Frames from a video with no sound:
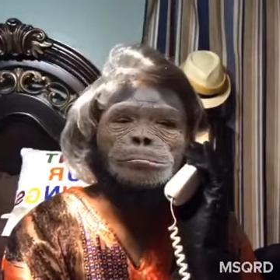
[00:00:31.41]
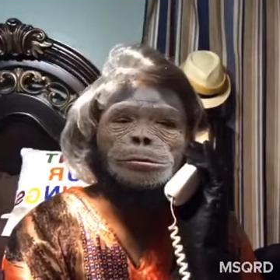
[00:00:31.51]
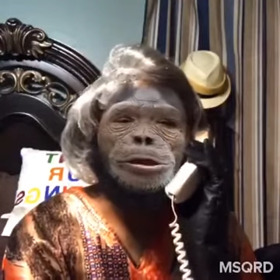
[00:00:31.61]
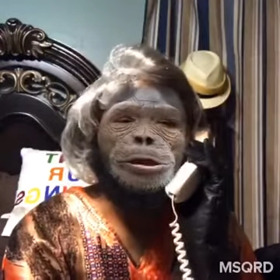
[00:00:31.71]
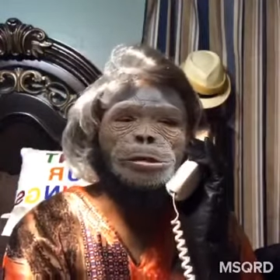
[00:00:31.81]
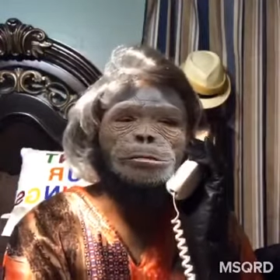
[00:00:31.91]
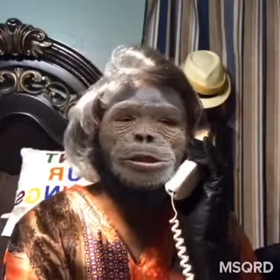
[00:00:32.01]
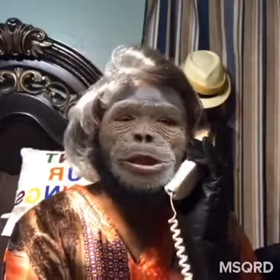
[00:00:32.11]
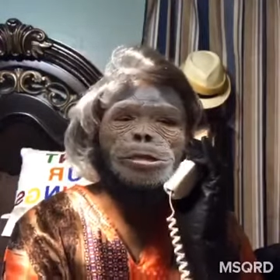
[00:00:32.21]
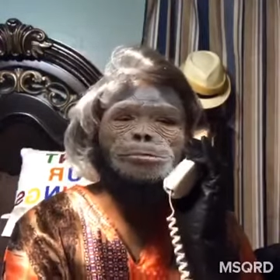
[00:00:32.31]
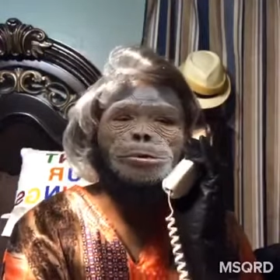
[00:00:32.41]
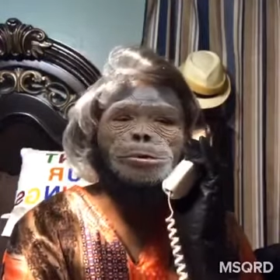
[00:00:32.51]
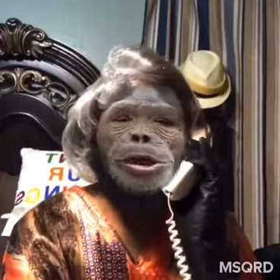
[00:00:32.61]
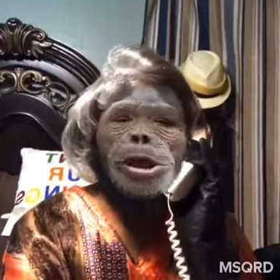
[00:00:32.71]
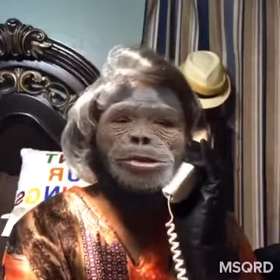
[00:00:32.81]
Yeah, it's like
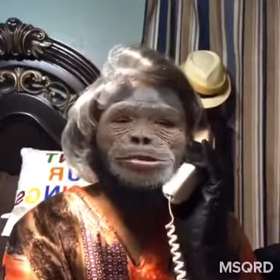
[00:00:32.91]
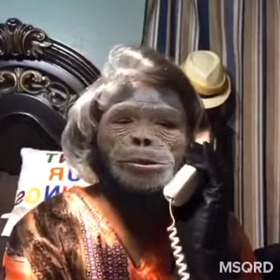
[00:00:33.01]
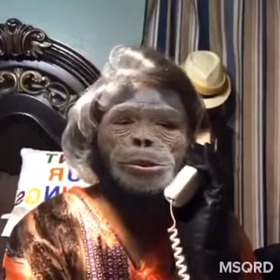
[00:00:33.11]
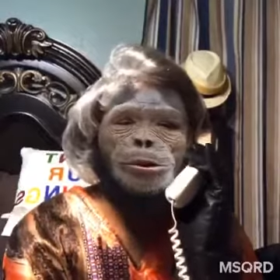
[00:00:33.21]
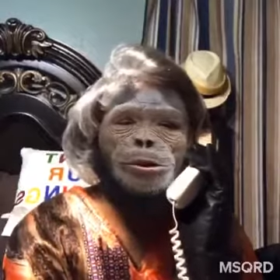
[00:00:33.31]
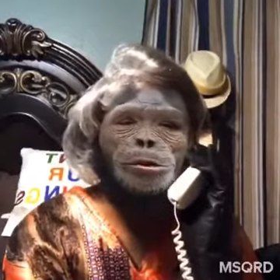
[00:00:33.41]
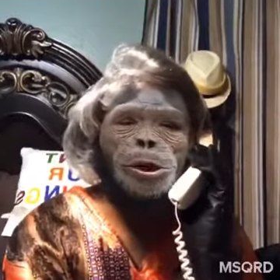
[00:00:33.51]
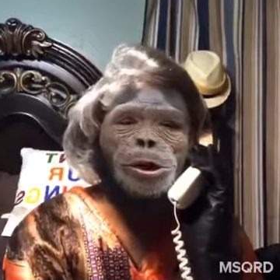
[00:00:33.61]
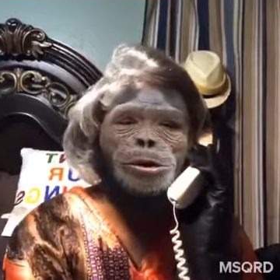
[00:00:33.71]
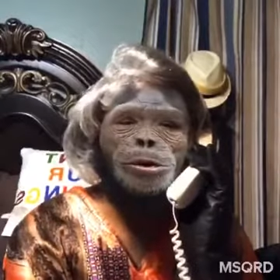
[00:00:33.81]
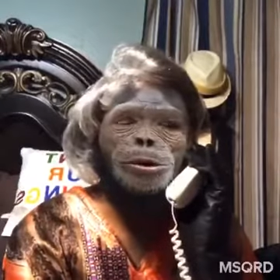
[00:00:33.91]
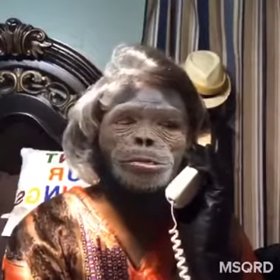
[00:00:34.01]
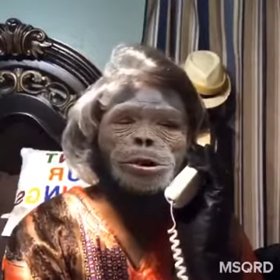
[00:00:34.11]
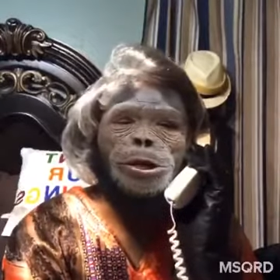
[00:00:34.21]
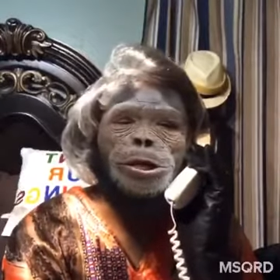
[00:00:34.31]
throwing ice water on me all
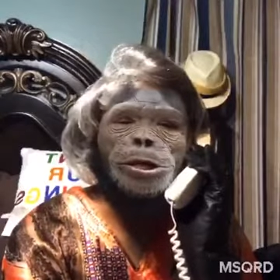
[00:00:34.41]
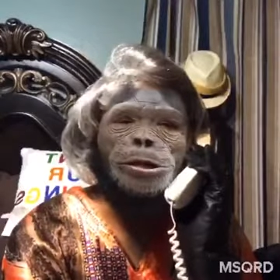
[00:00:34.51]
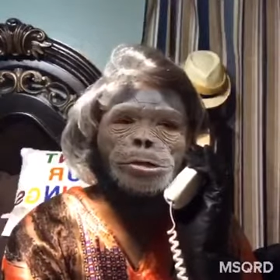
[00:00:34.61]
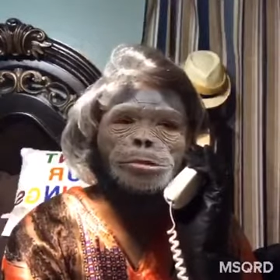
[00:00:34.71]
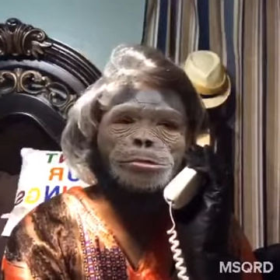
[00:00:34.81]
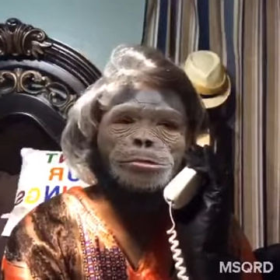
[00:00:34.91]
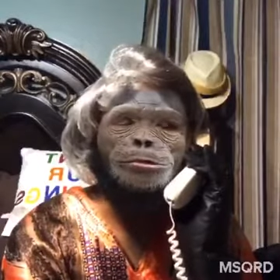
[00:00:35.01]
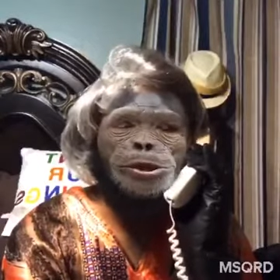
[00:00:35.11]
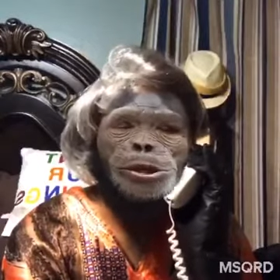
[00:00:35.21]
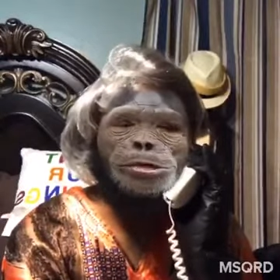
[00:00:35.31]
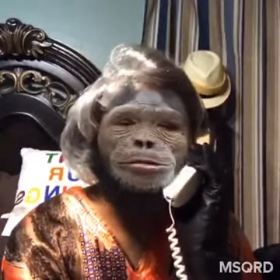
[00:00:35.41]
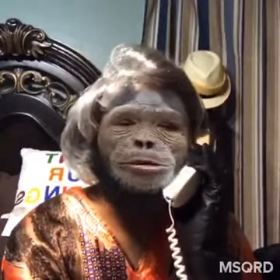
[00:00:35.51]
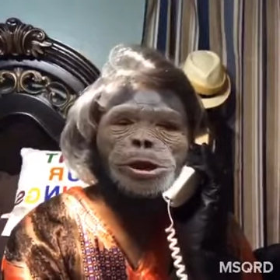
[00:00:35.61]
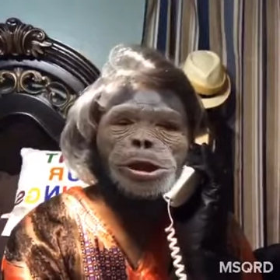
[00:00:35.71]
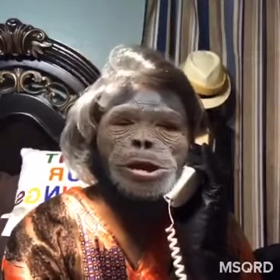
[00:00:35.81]
over again, but that's all
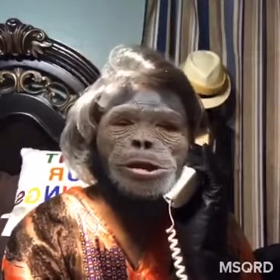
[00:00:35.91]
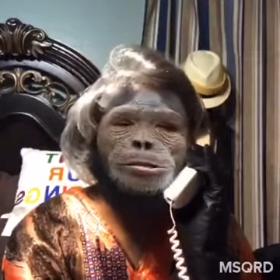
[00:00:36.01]
right.